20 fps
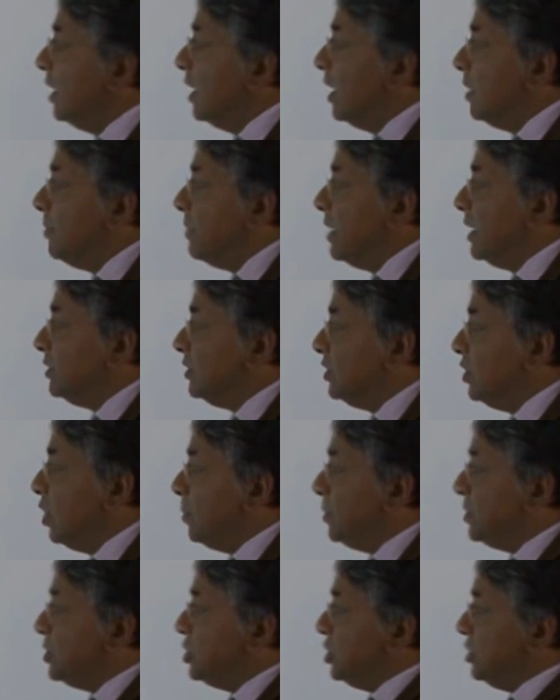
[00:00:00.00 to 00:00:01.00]
about the
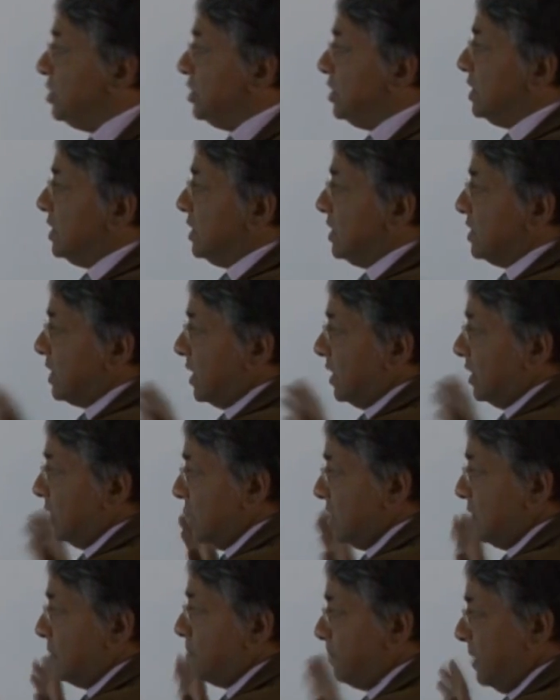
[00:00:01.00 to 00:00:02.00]
opportunities that
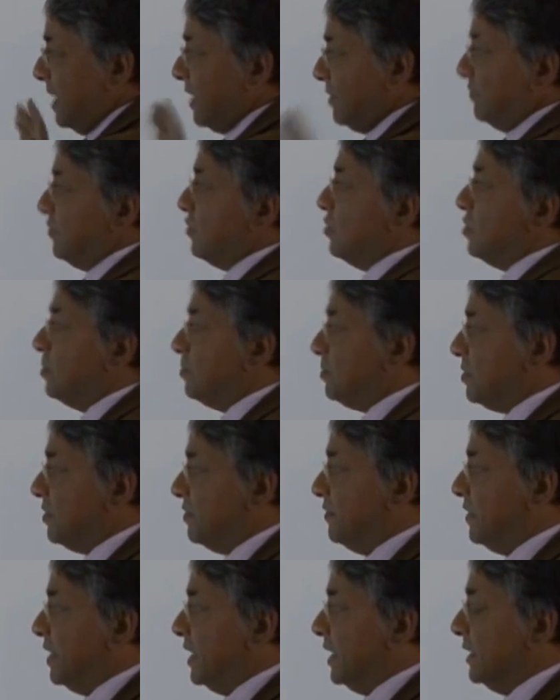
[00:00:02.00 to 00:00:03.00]
this platform
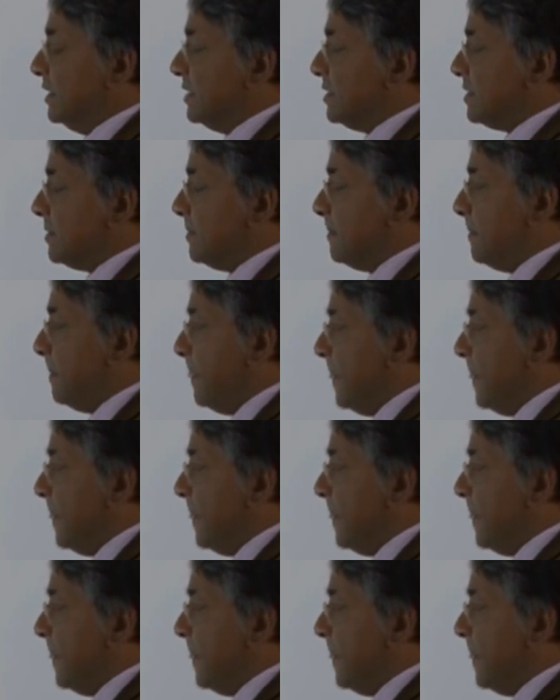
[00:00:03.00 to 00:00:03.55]
provides